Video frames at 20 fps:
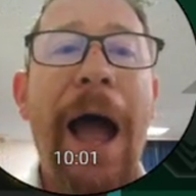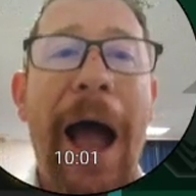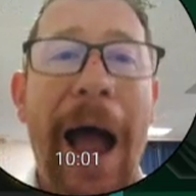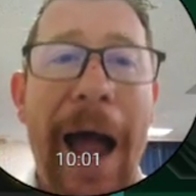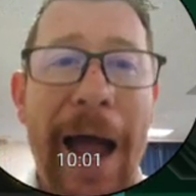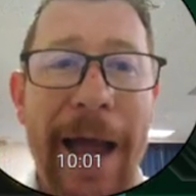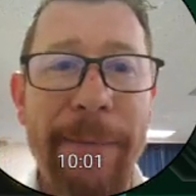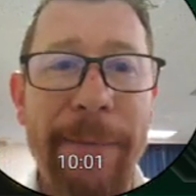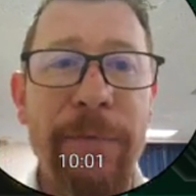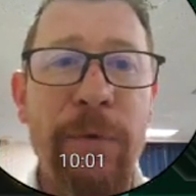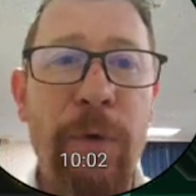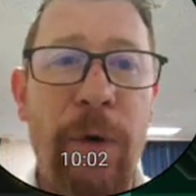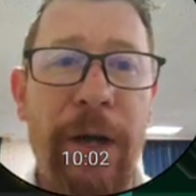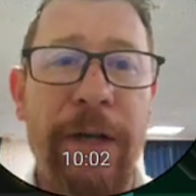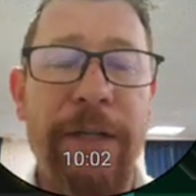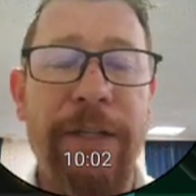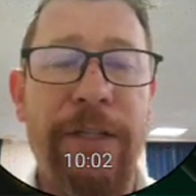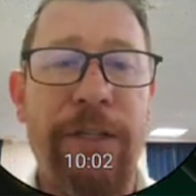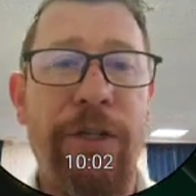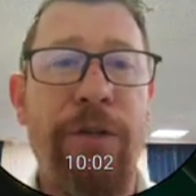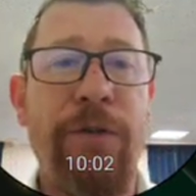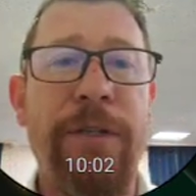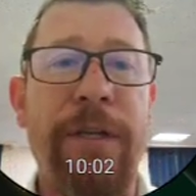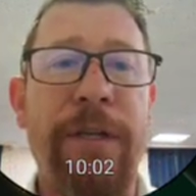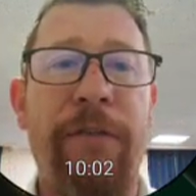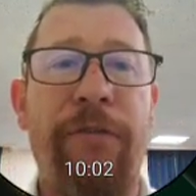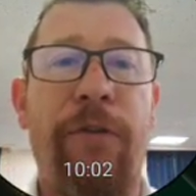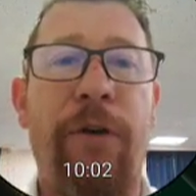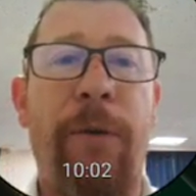I'm wanting to use it for